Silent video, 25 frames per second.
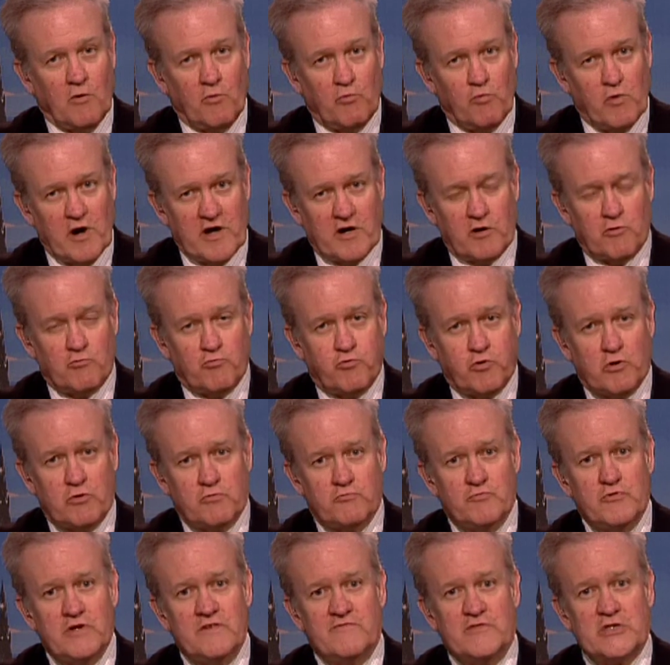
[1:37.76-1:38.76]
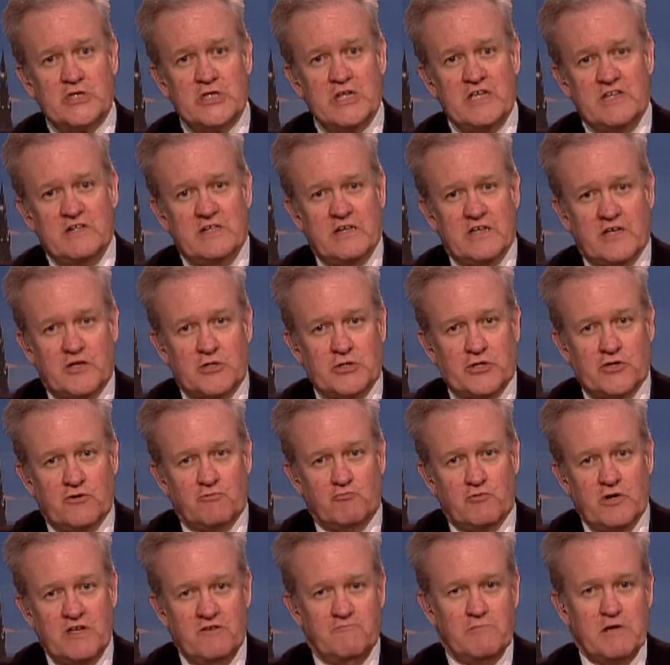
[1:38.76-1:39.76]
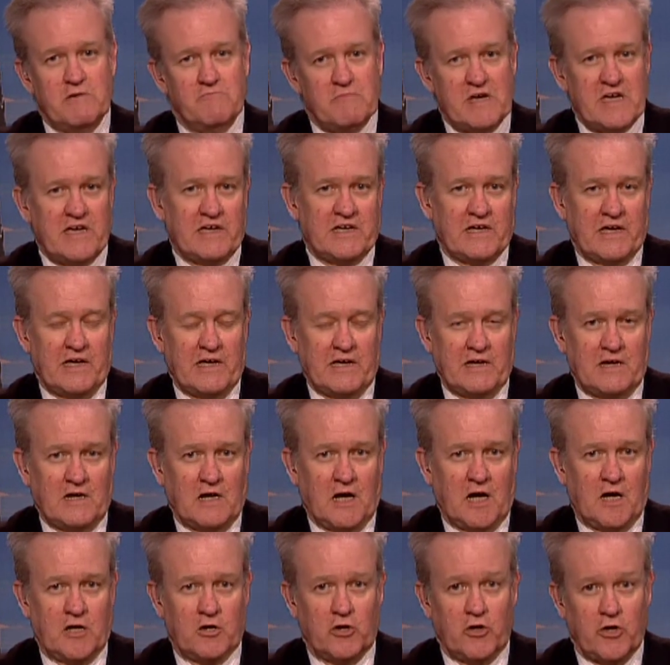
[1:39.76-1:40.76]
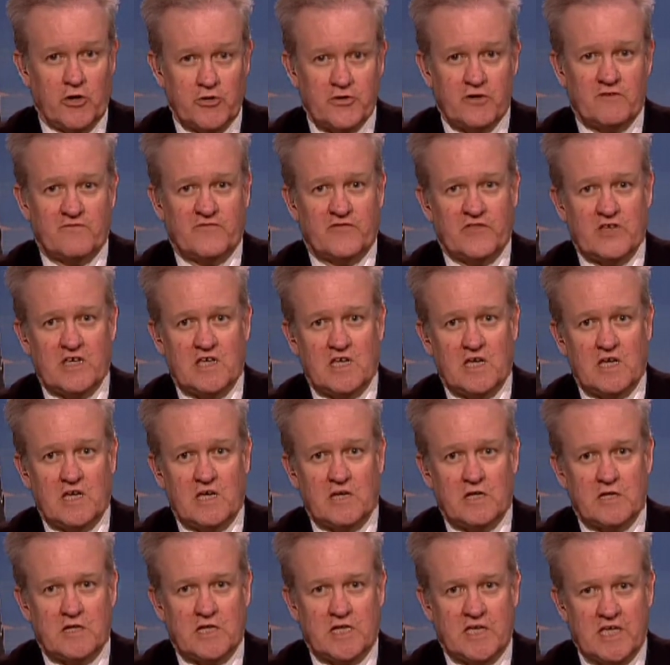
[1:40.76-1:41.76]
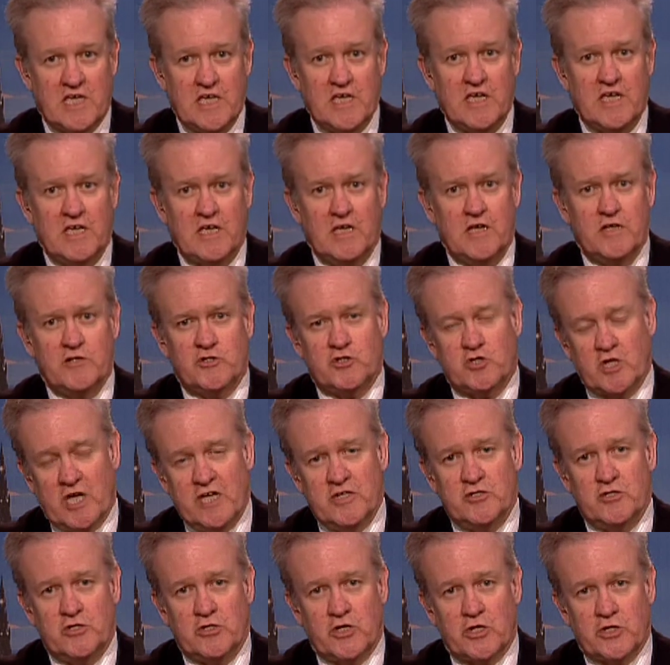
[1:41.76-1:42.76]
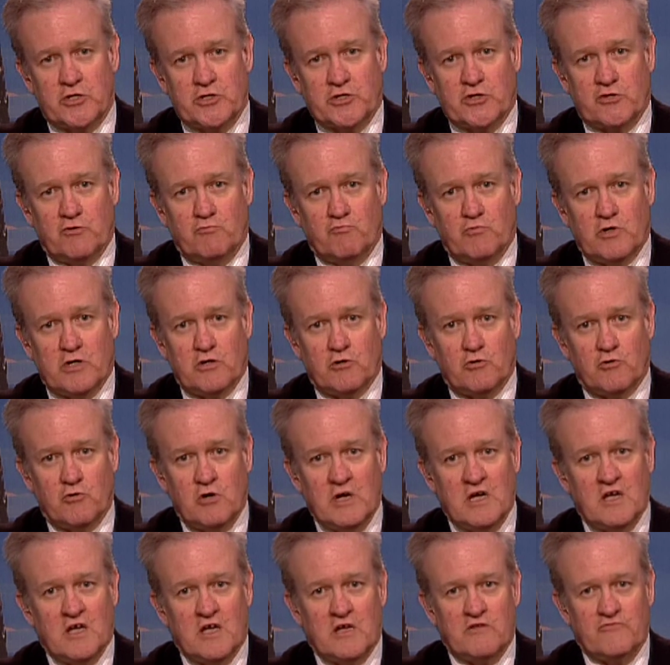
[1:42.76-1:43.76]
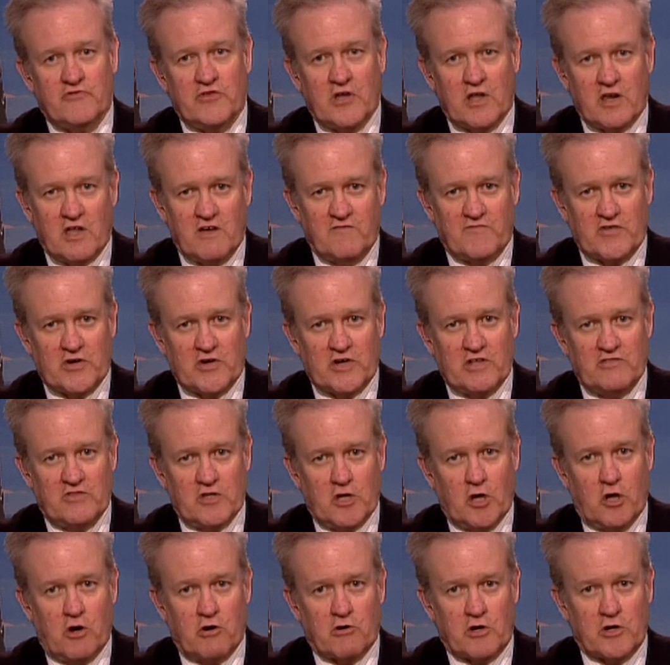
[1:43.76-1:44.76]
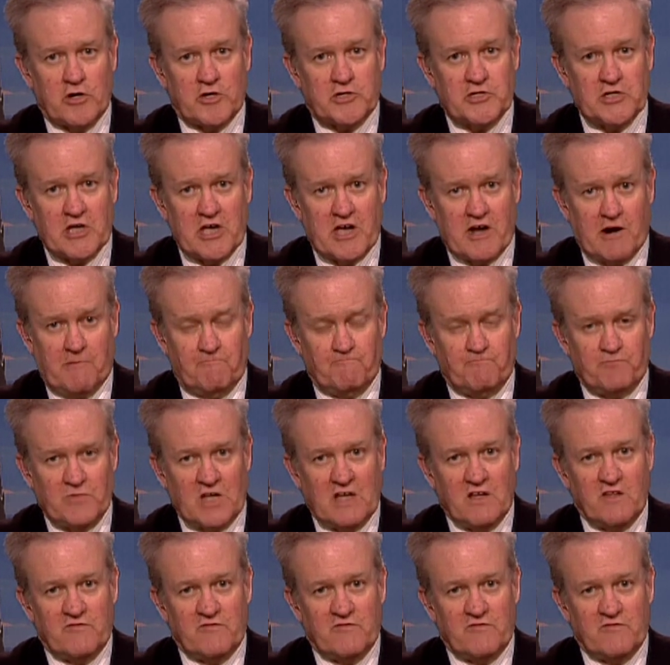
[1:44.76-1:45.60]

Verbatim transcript: Well, what we've seen is that we've been making a lot of the key changes that will deliver in the longer term.